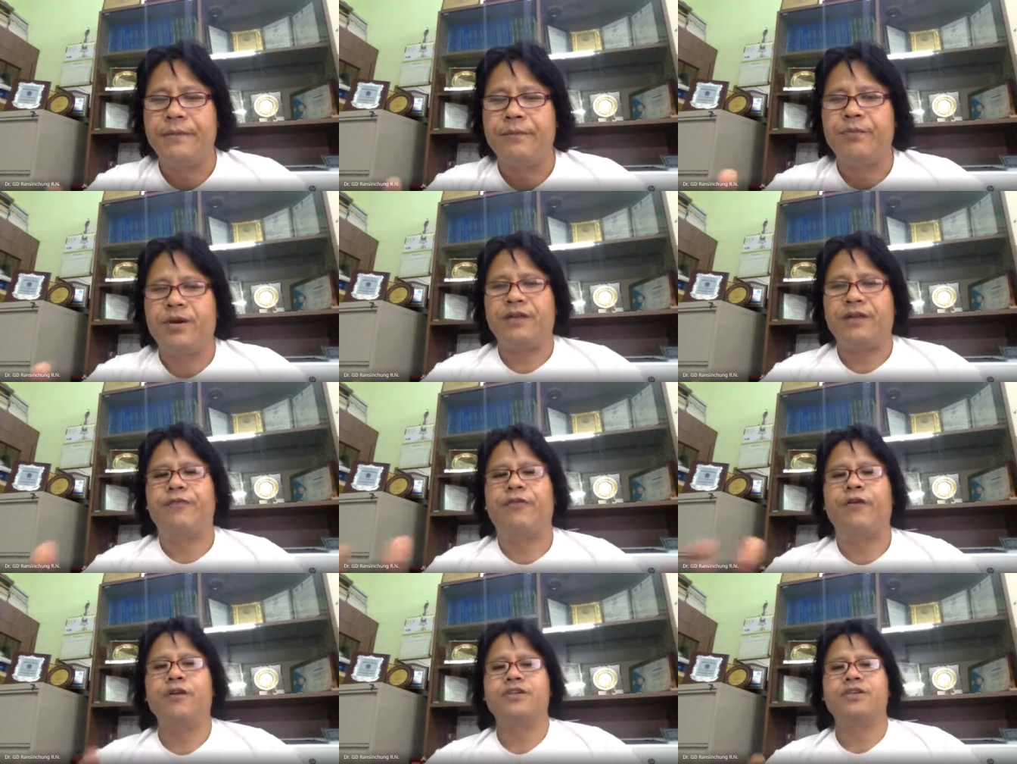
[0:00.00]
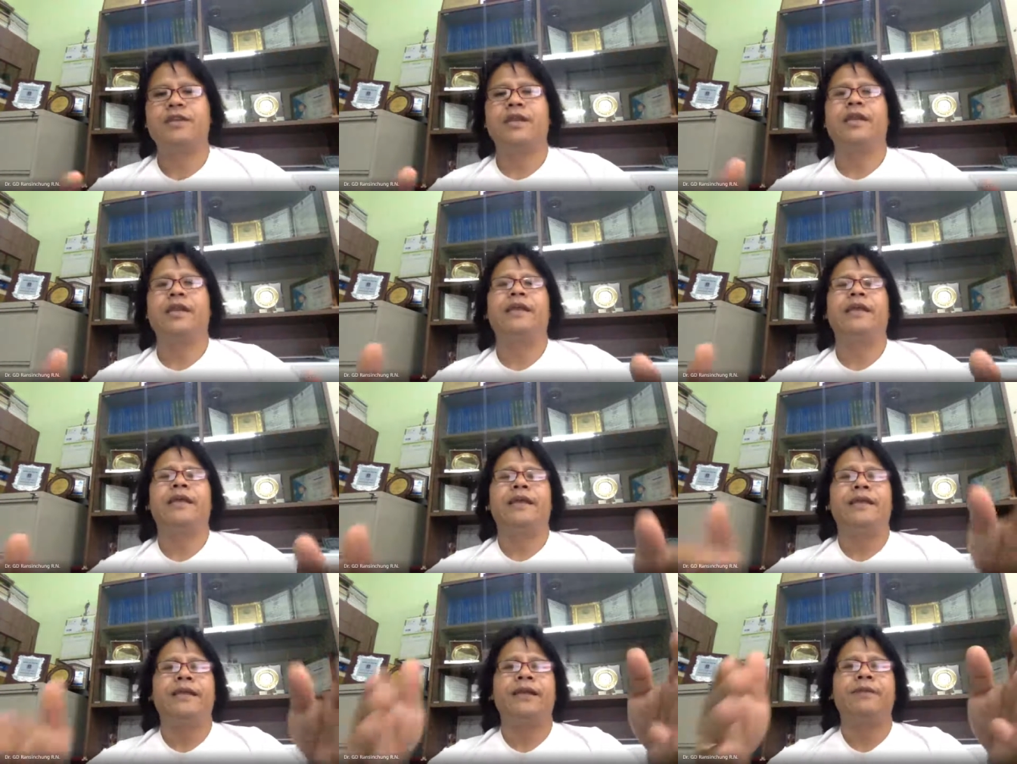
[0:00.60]
But
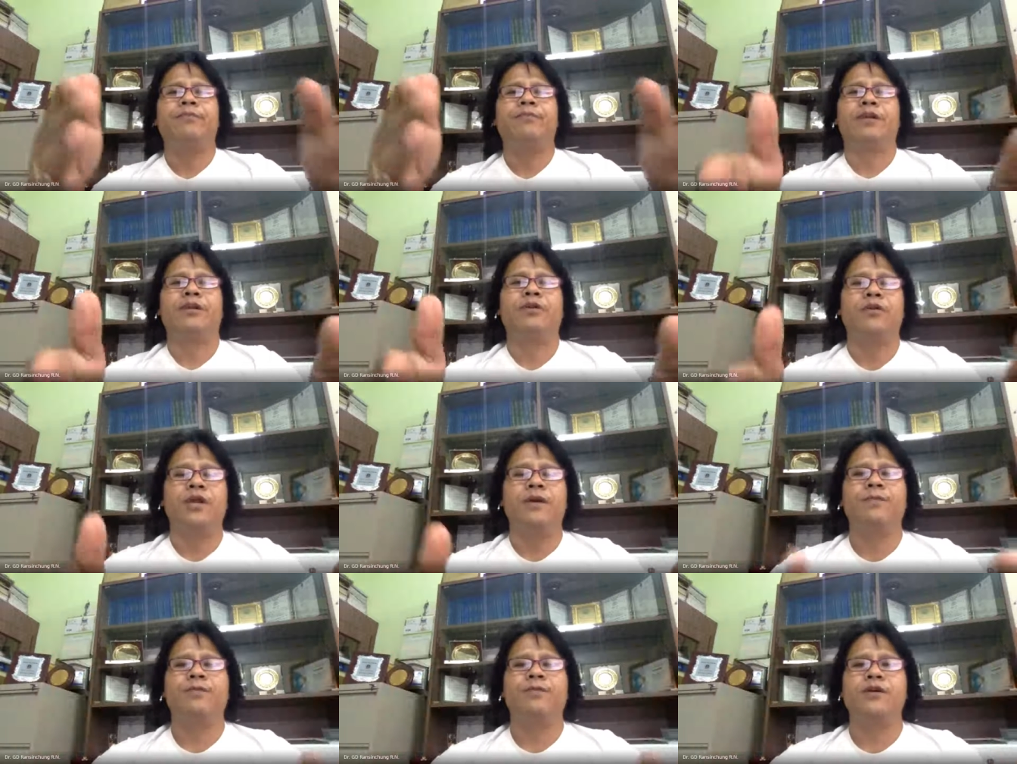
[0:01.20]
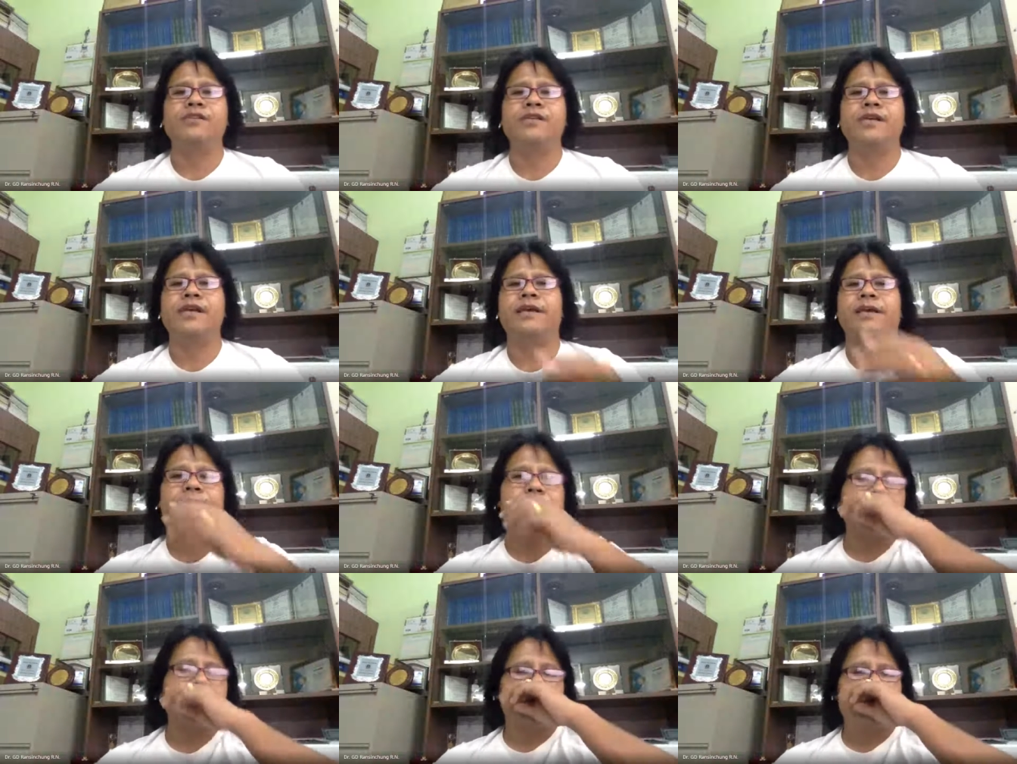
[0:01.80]
fortunately, in that particular
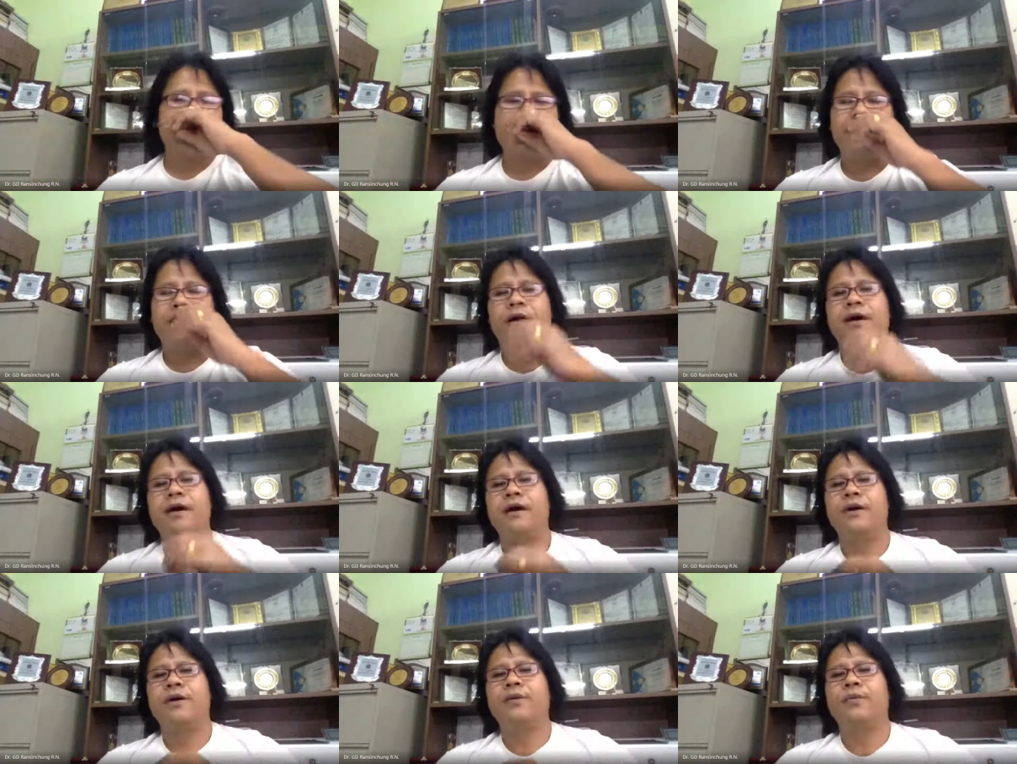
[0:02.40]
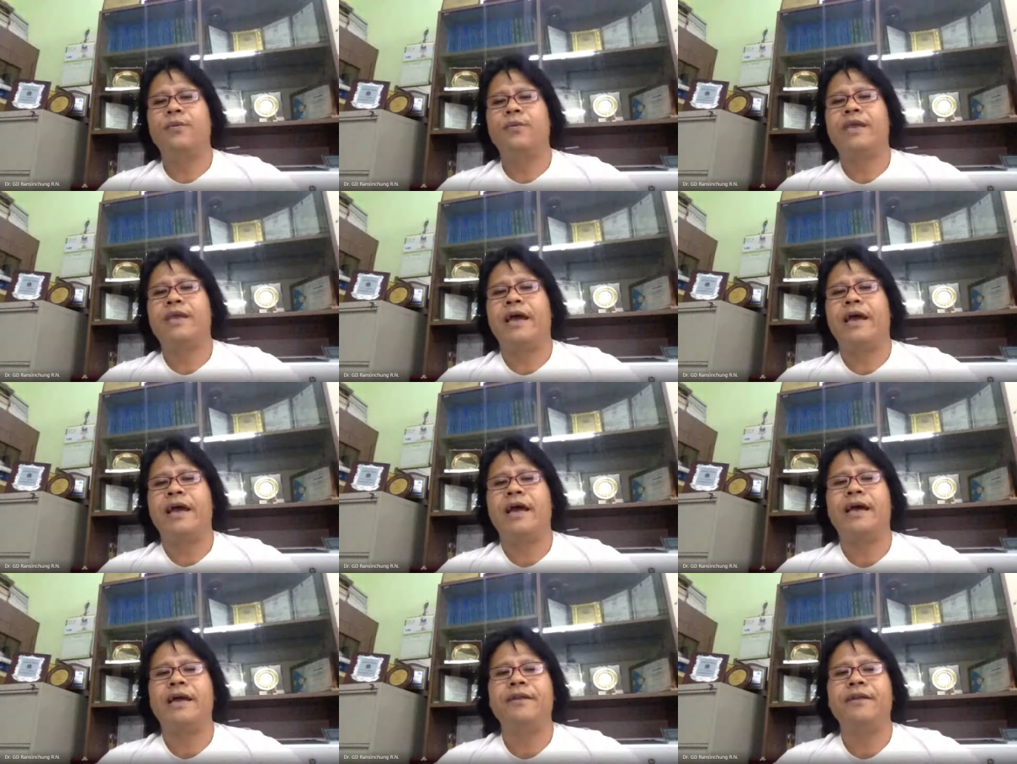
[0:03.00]
project, we
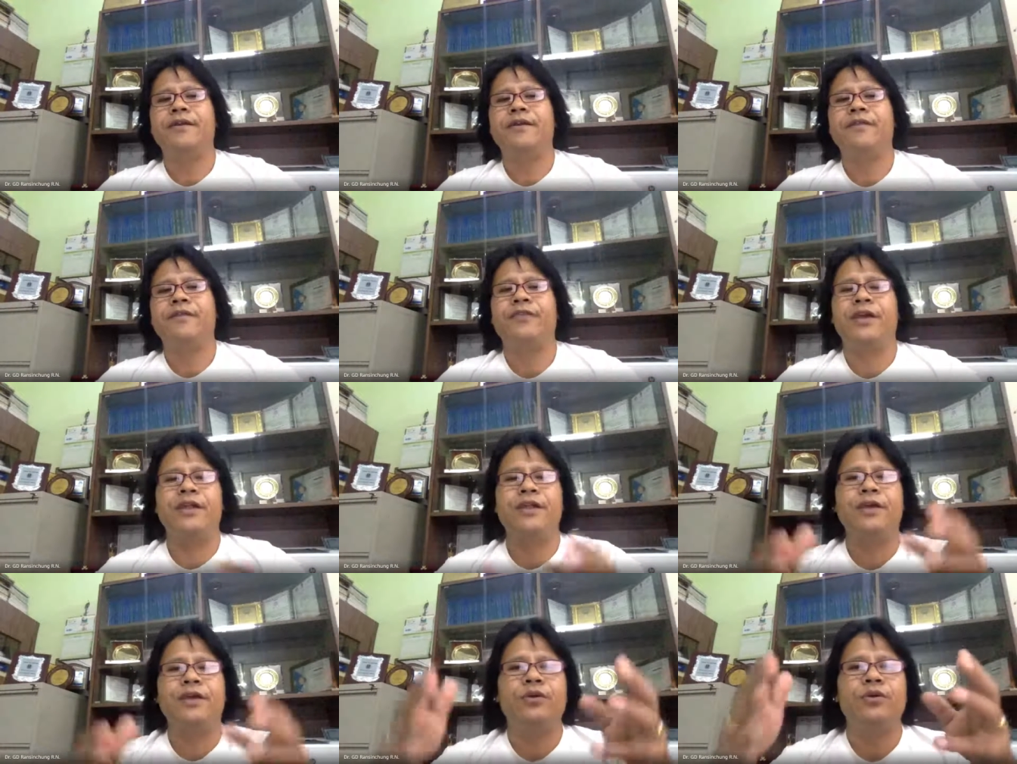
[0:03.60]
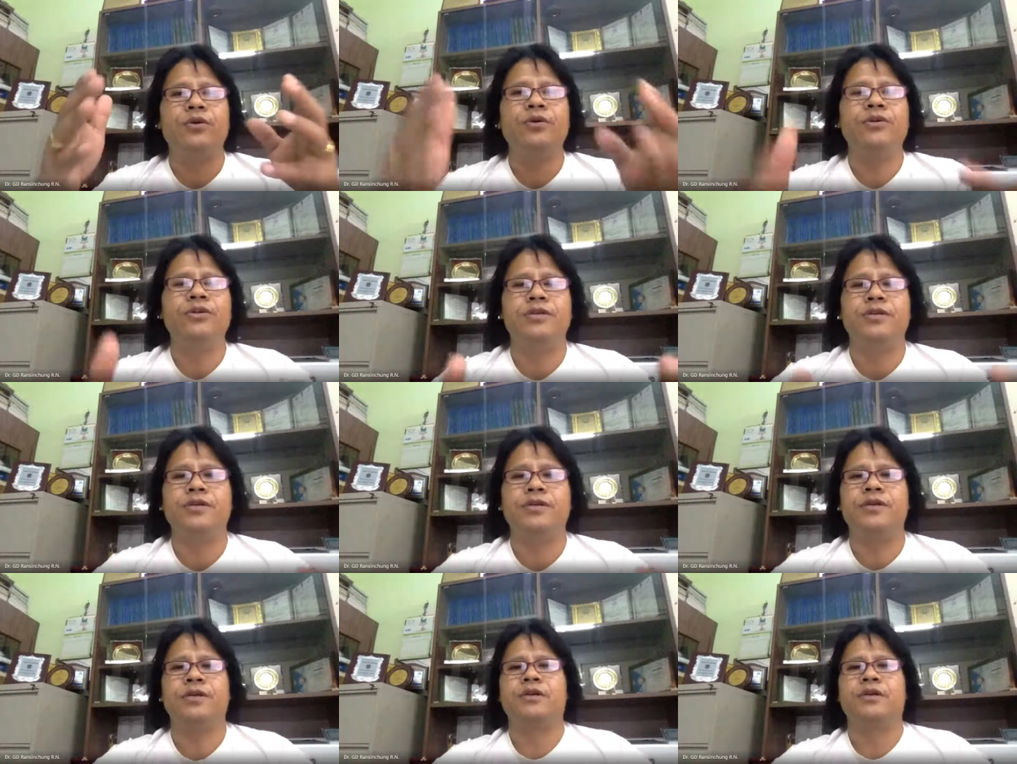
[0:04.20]
had a very good
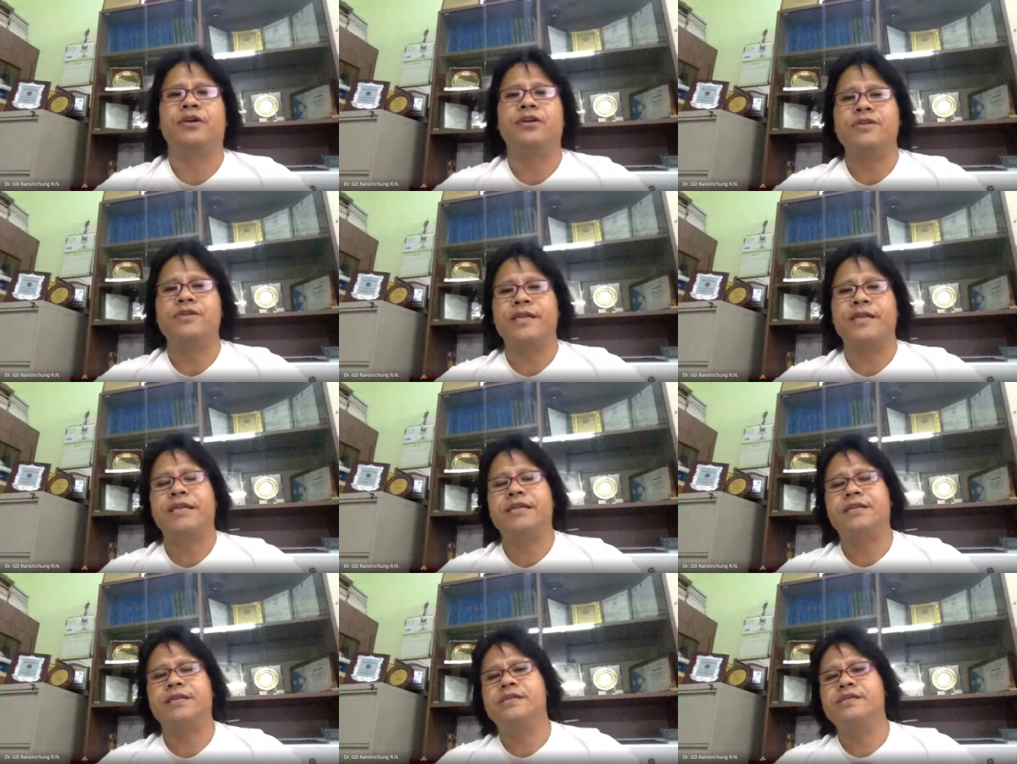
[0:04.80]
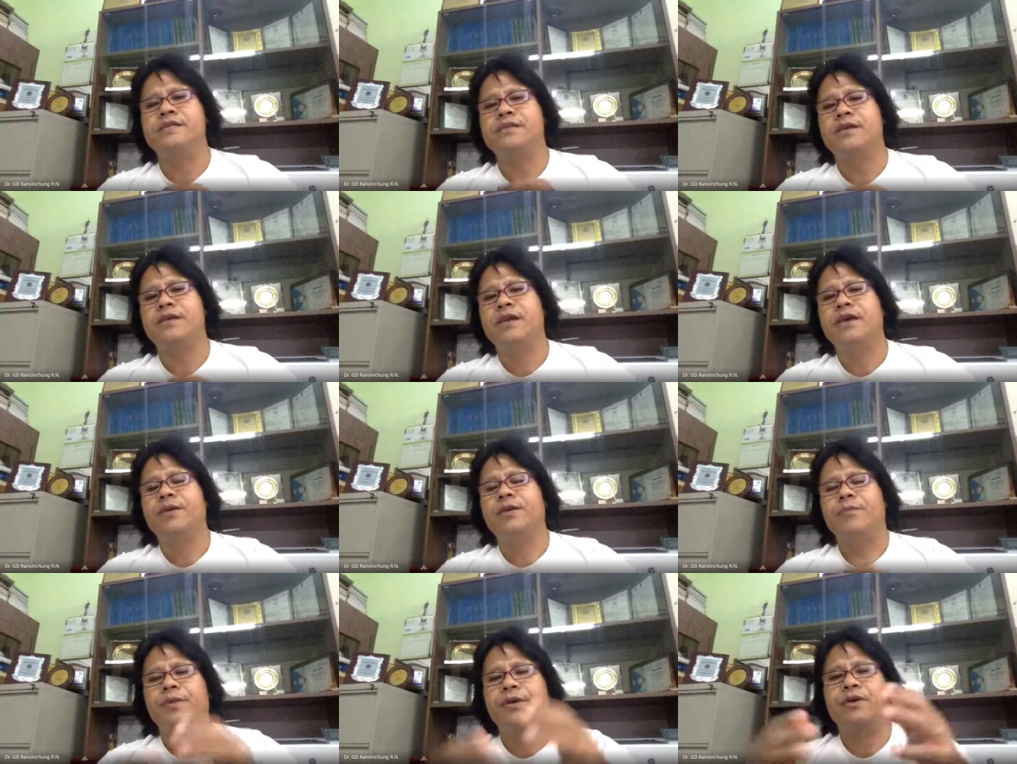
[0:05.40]
contractors,
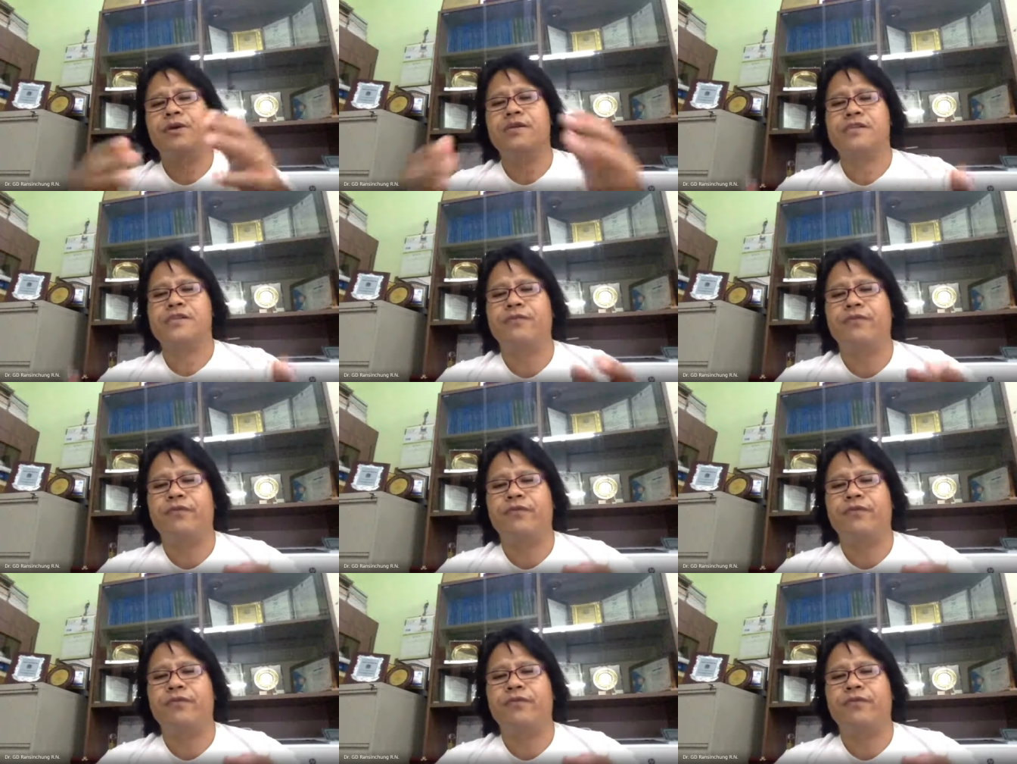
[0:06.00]
because of